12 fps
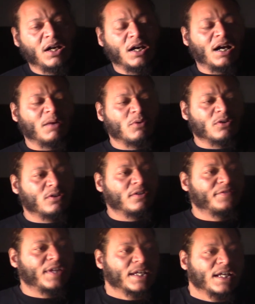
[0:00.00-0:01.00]
I wonder if
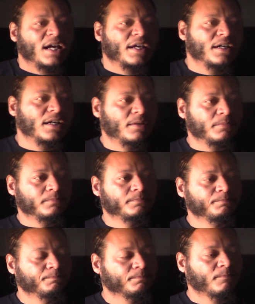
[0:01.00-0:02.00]
that guy,
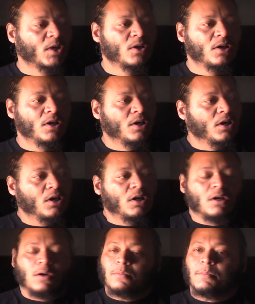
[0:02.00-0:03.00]

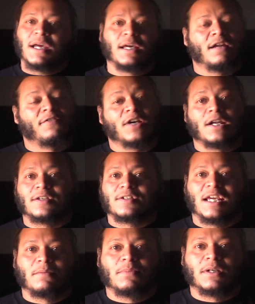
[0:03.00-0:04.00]
I forgot his
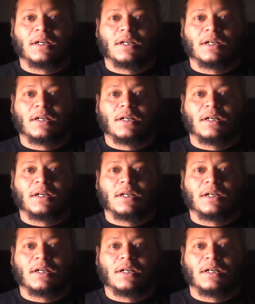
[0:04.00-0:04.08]
name, but